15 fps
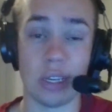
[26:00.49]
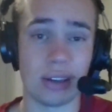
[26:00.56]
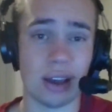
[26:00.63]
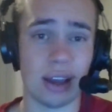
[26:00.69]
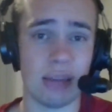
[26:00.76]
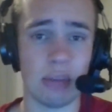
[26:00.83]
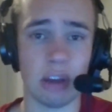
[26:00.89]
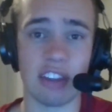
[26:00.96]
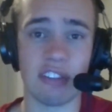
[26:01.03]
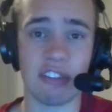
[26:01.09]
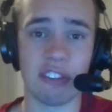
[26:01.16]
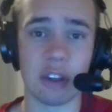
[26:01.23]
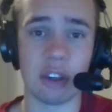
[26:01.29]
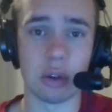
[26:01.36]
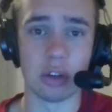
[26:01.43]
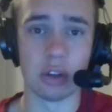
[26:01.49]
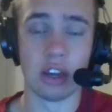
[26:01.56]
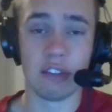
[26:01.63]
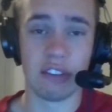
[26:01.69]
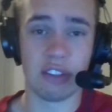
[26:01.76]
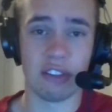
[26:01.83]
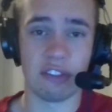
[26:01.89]
we saw him on the field
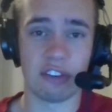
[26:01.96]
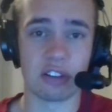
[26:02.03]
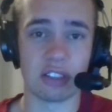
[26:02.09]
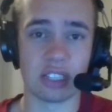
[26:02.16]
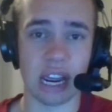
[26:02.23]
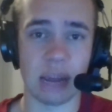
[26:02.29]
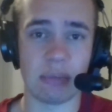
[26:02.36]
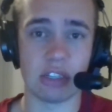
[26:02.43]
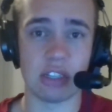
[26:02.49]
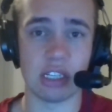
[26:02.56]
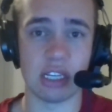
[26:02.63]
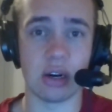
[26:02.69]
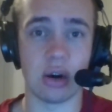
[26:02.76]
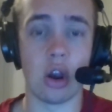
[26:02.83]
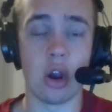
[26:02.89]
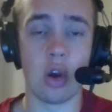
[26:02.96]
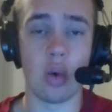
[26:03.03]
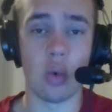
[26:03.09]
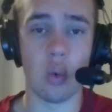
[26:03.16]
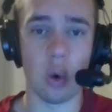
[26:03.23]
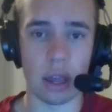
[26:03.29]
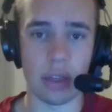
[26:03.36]
for the first time this year
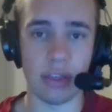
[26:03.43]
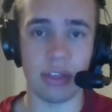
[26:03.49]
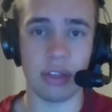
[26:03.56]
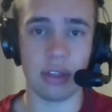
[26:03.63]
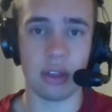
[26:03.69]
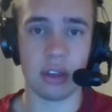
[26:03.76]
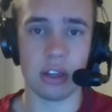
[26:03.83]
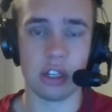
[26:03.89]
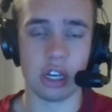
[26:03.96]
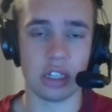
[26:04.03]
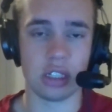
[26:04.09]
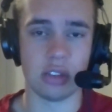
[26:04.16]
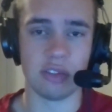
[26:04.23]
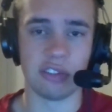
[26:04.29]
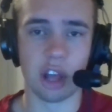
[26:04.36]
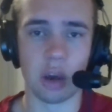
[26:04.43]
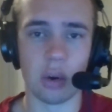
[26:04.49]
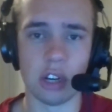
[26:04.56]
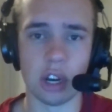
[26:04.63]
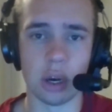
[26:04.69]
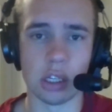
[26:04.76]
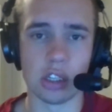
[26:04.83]
with Justin
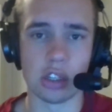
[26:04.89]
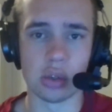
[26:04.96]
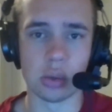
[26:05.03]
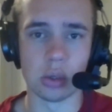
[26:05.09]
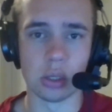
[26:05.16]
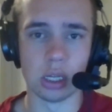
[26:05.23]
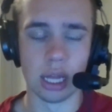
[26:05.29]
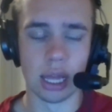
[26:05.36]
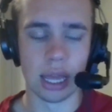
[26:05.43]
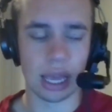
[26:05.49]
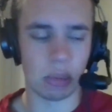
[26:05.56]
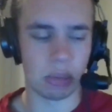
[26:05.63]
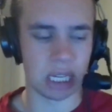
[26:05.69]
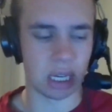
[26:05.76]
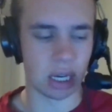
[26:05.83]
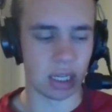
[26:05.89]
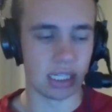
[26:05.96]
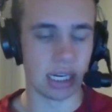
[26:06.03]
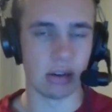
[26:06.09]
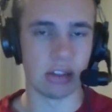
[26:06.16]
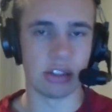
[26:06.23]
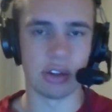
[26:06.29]
Flo and Noah Sewell. And
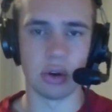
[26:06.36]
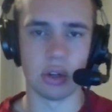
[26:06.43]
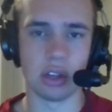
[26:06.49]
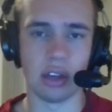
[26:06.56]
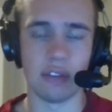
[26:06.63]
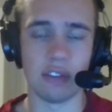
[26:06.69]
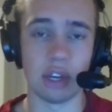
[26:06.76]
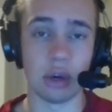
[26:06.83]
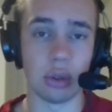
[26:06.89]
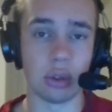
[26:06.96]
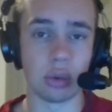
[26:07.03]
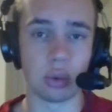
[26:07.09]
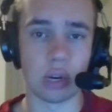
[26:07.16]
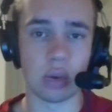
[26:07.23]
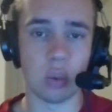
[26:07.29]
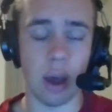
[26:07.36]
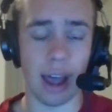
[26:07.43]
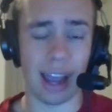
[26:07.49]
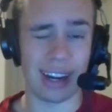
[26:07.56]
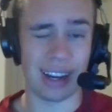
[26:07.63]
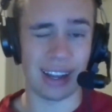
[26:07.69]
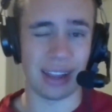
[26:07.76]
because Arizona loved to go three
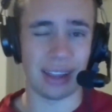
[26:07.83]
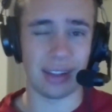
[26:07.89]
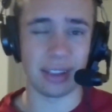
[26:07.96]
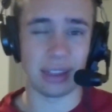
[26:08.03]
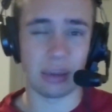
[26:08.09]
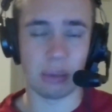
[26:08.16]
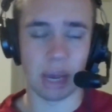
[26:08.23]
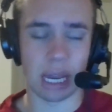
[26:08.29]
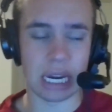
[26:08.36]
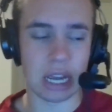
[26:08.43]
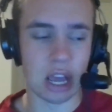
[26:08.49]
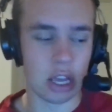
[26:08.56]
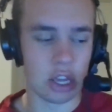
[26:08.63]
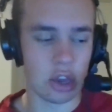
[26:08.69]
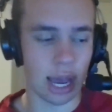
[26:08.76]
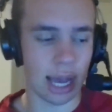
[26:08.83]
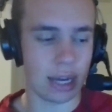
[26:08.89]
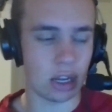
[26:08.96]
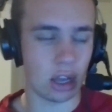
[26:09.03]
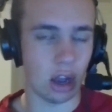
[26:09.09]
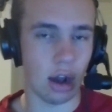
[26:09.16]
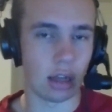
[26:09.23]
wide, and I thought they might, you
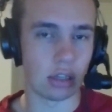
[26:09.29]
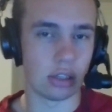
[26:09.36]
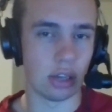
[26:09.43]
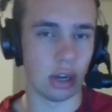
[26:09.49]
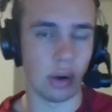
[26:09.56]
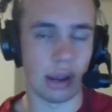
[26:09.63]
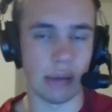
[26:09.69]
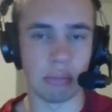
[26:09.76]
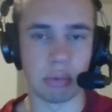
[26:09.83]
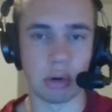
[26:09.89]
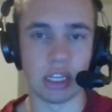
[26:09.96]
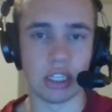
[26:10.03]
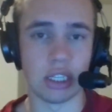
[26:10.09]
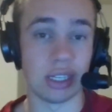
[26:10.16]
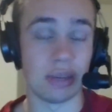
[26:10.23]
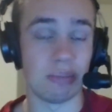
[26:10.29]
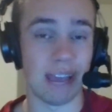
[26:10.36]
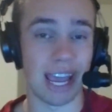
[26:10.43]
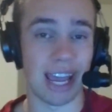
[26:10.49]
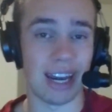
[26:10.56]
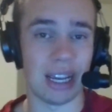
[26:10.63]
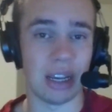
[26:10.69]
had Gonzo and Bridges
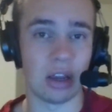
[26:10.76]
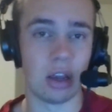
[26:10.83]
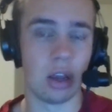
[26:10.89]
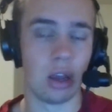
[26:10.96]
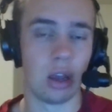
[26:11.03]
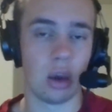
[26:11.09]
and Manning